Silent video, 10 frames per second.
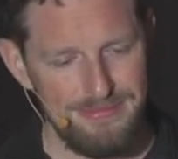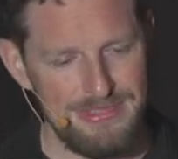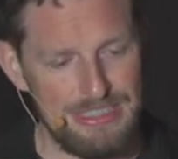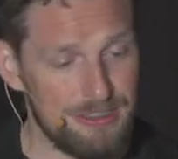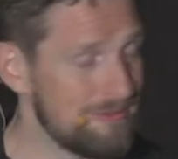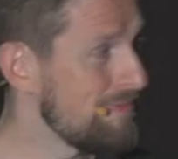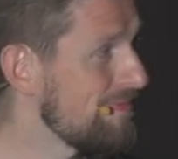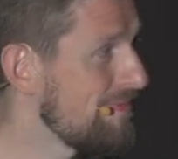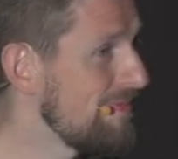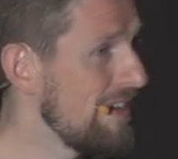so,
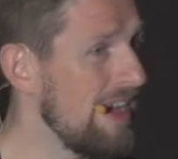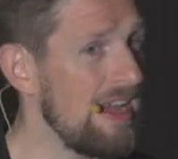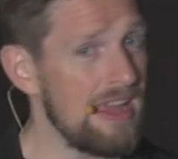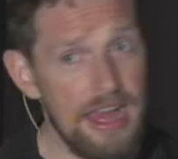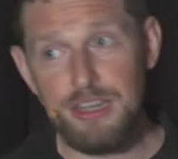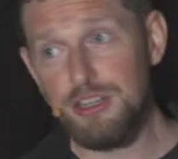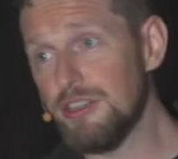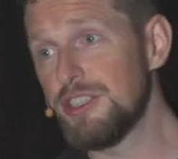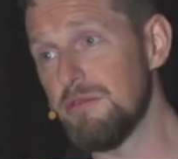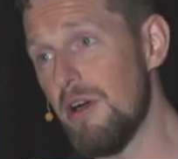I, I'd
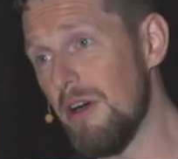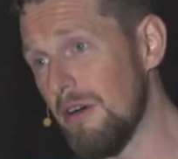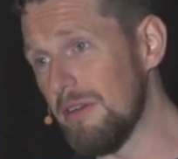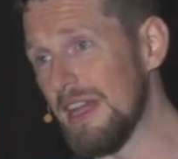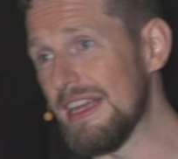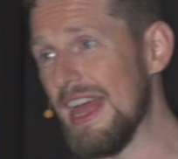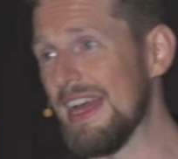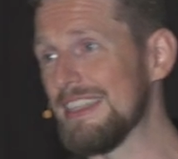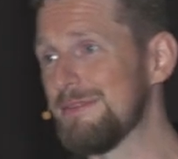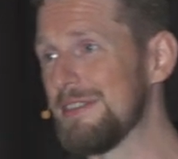encourage you all, like,
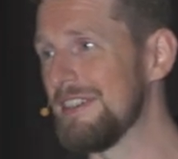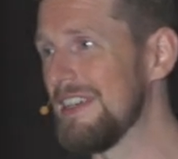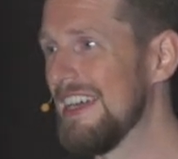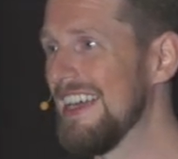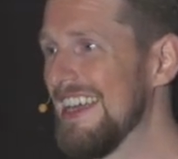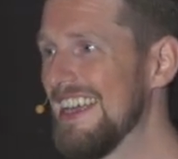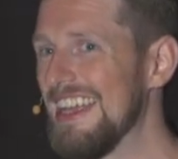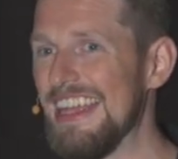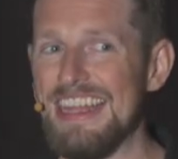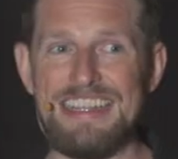as we're
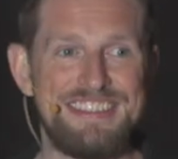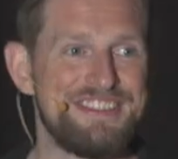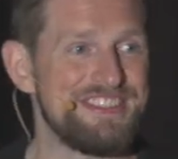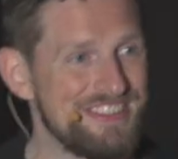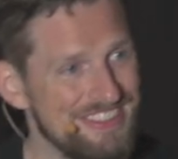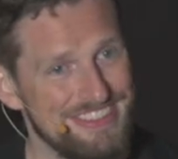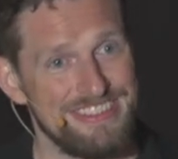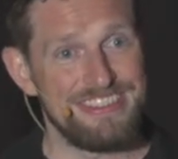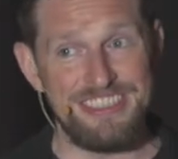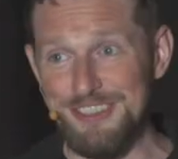in
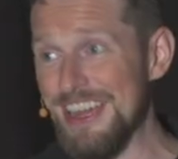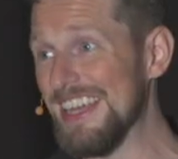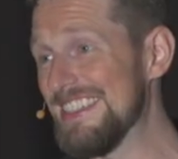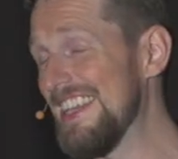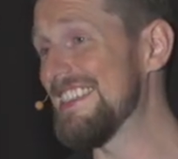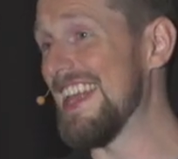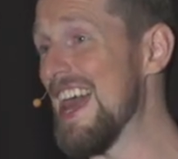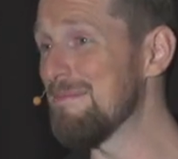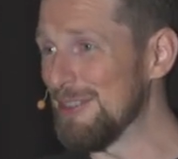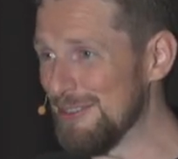the United States
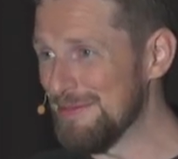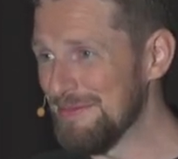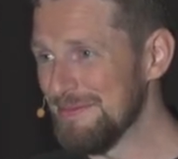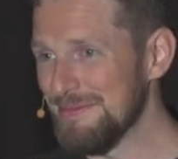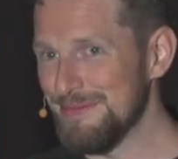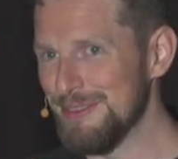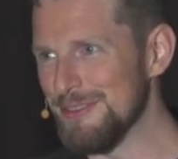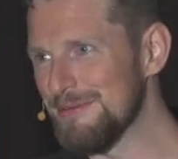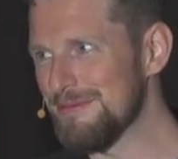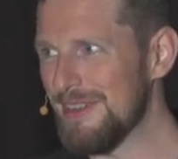Capitol
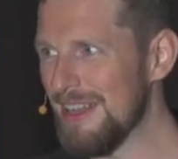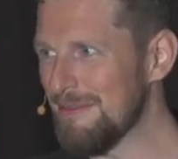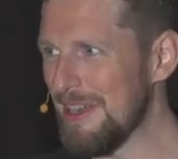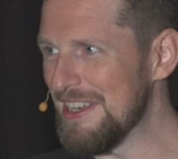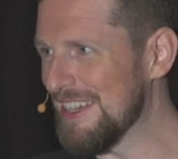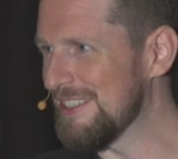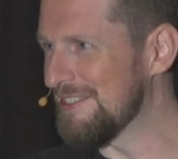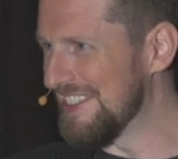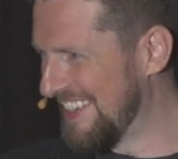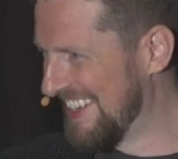or kind of right next
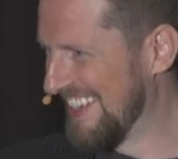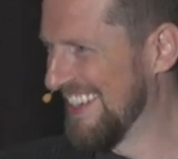to it,